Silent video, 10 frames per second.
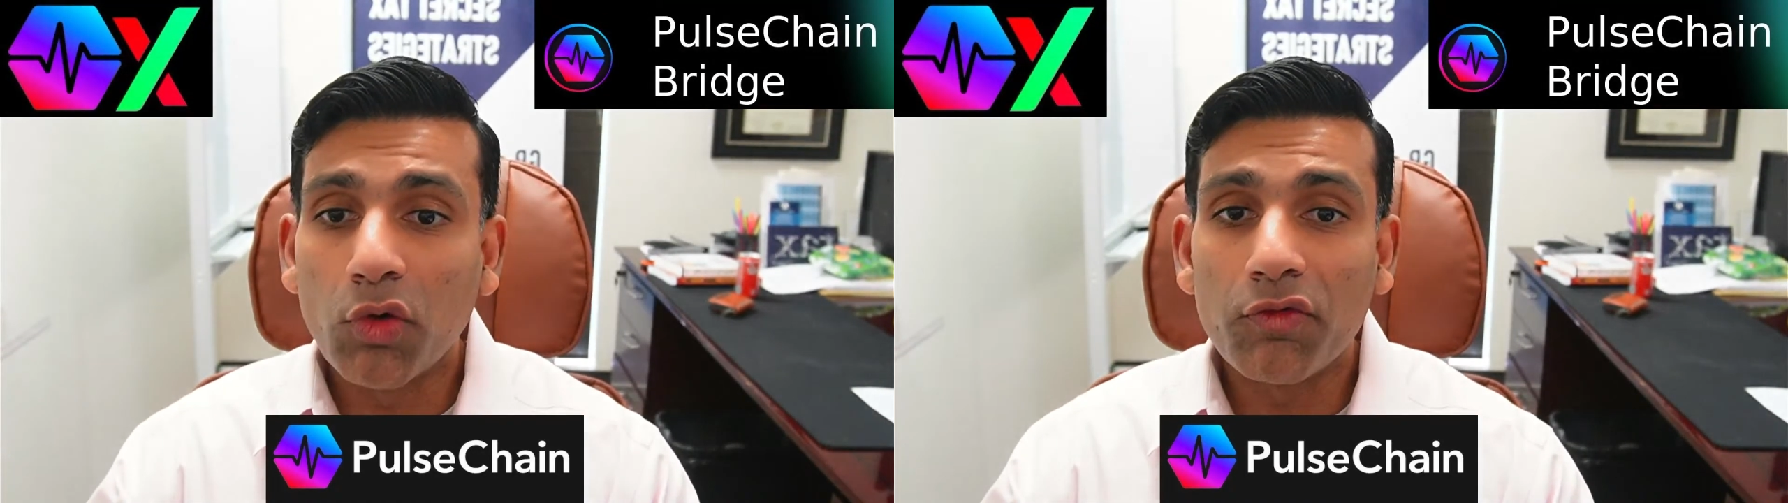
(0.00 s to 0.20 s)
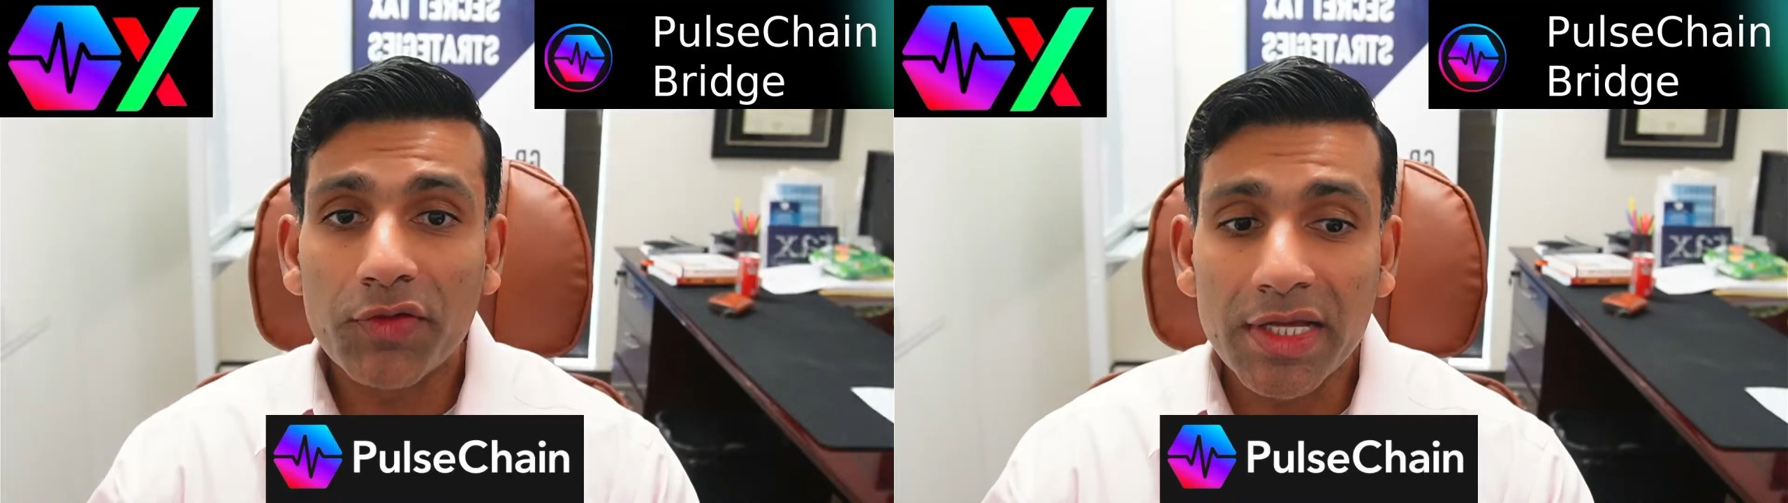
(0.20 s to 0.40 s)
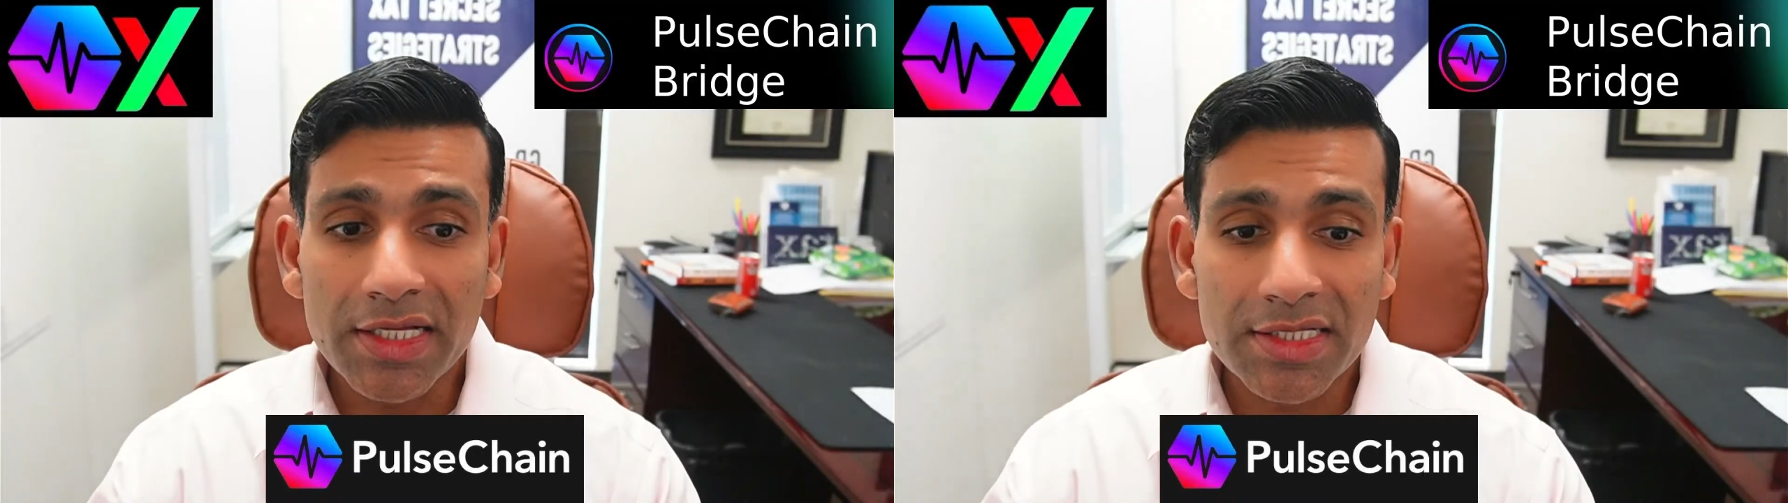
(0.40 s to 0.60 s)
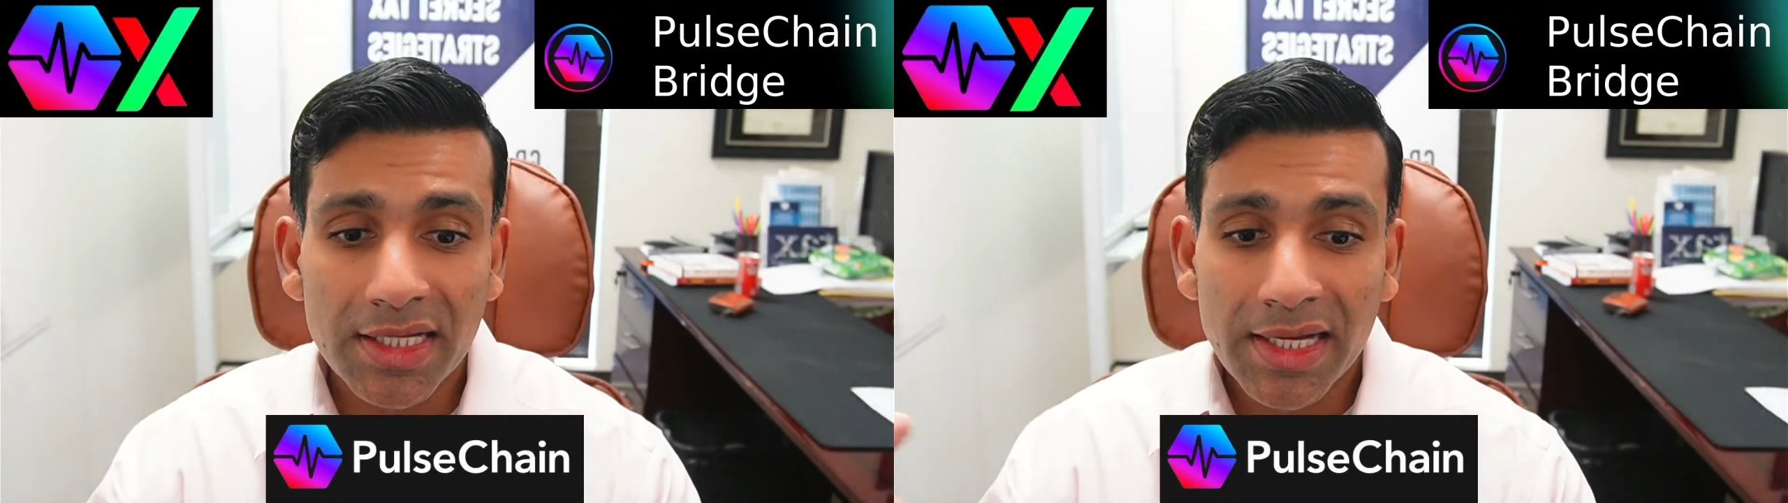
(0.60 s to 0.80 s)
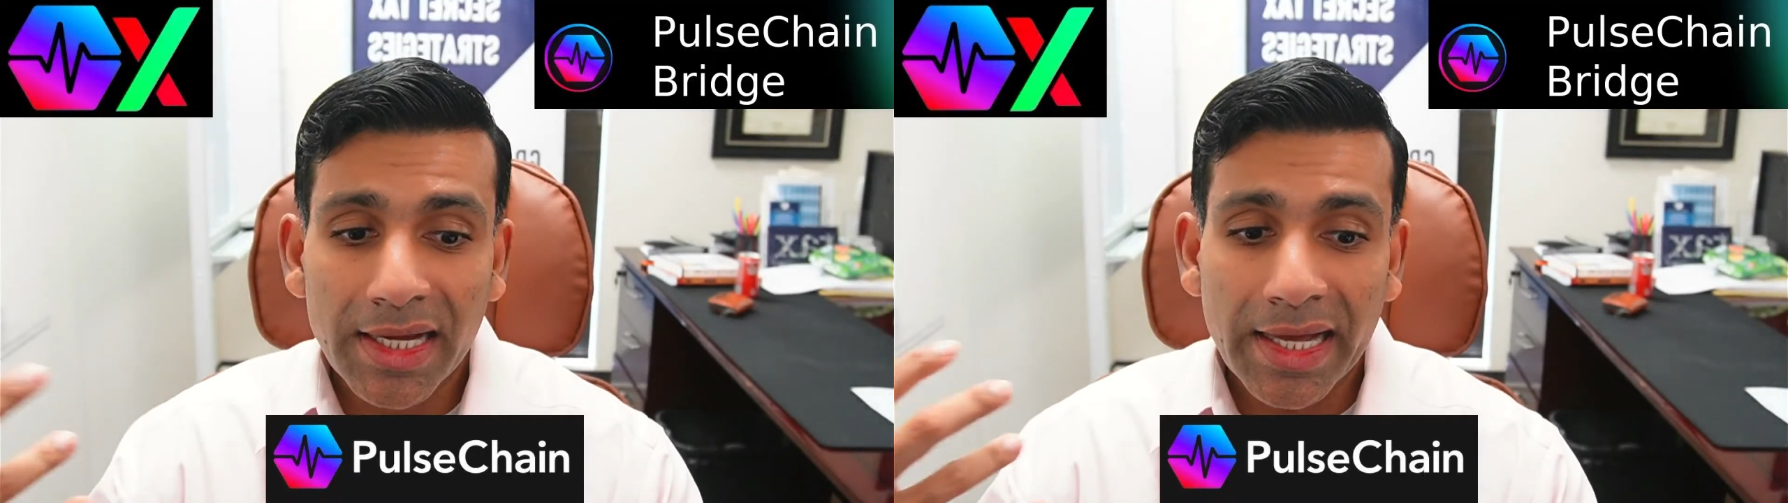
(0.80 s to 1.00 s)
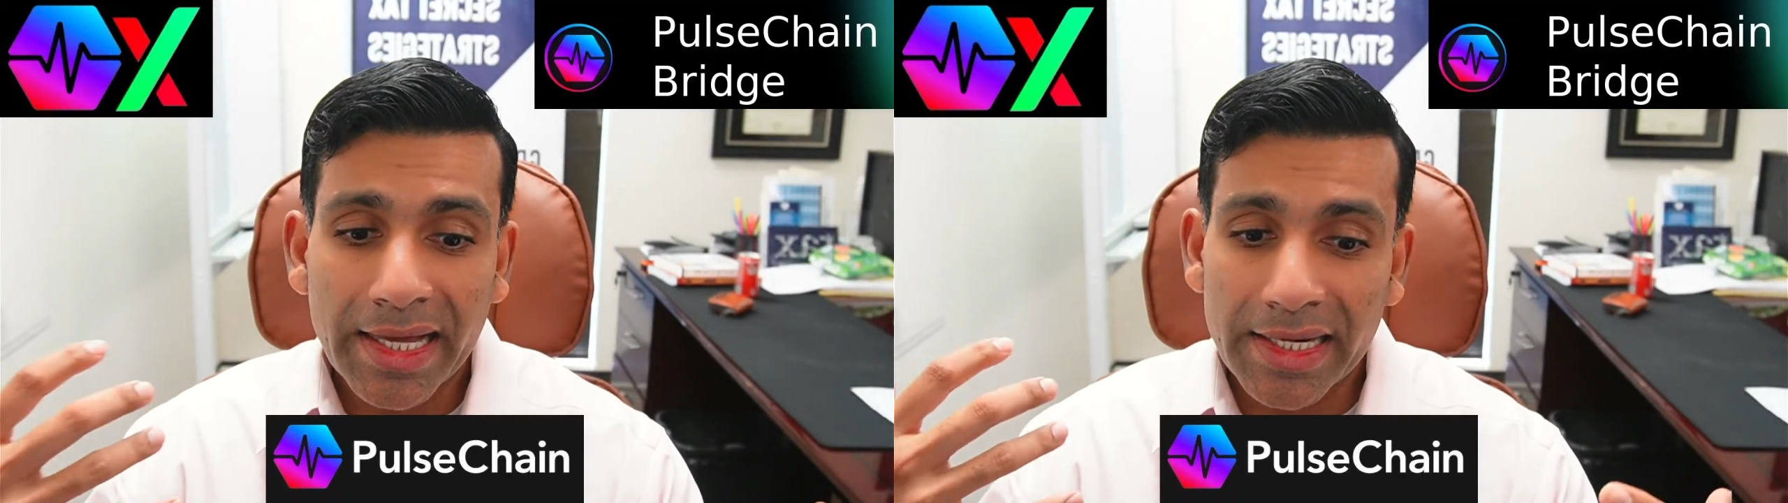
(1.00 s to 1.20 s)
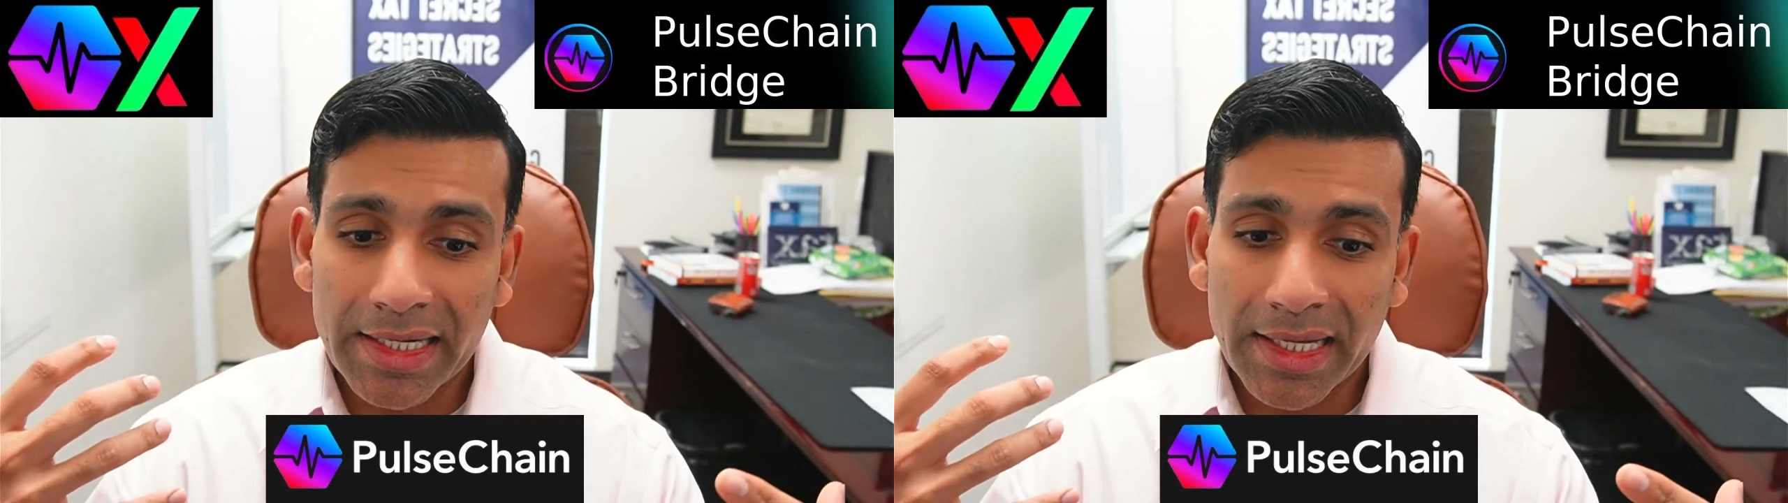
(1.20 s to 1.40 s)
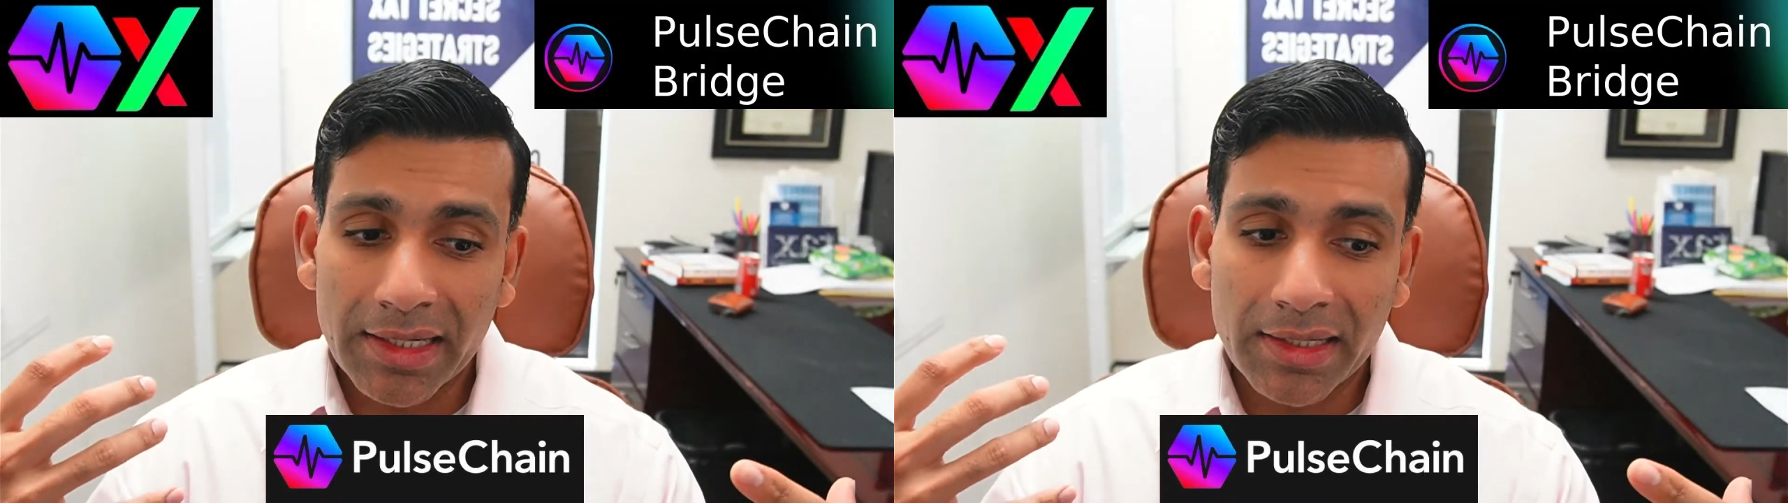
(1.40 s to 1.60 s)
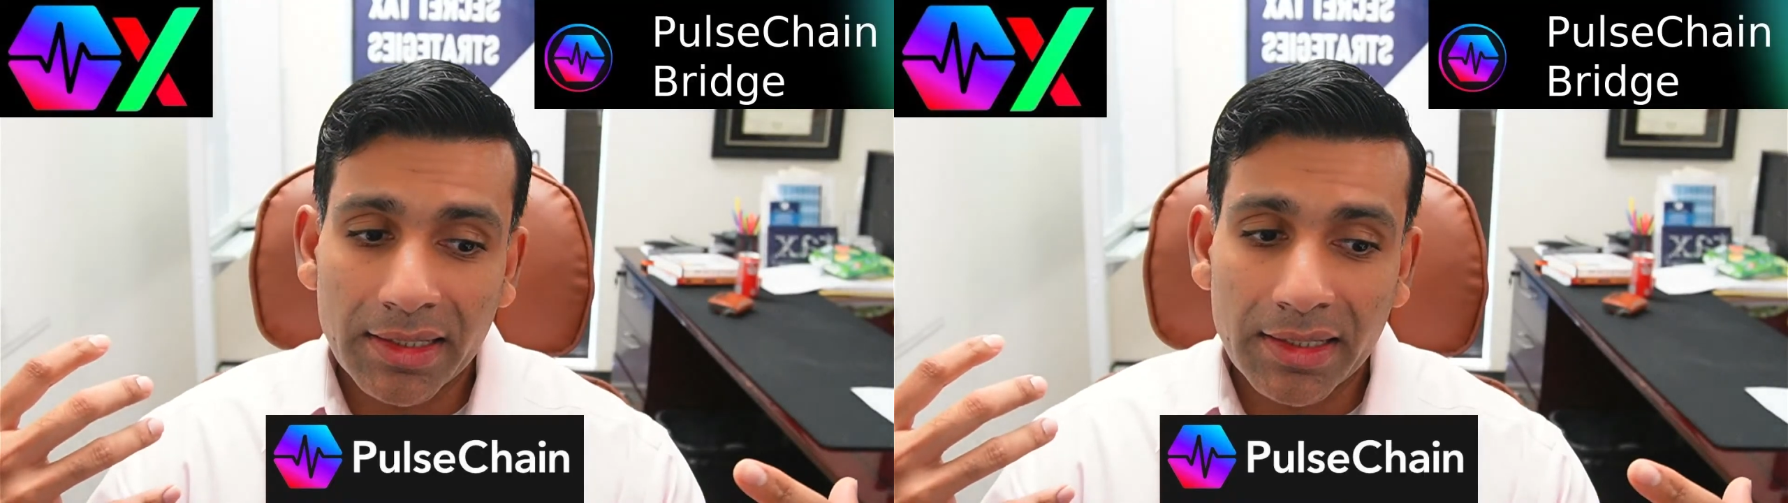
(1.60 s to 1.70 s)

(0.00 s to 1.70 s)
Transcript: fees and